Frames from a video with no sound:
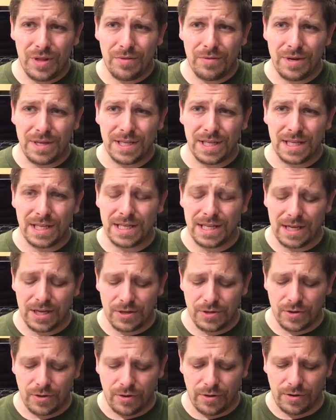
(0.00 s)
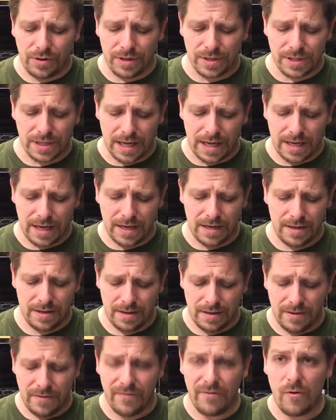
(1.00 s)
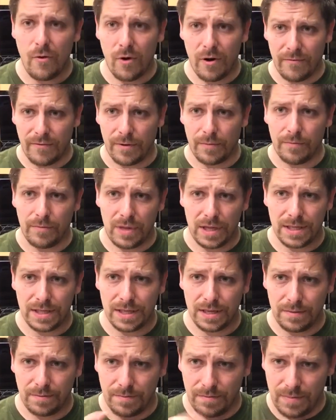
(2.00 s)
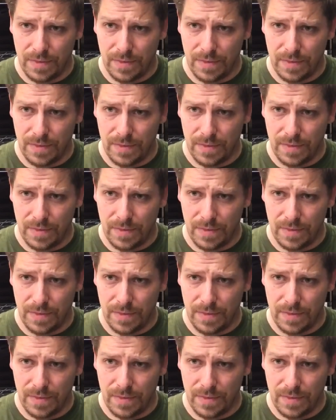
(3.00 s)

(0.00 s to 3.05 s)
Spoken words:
a 360 controller looks like? Four of them, plus the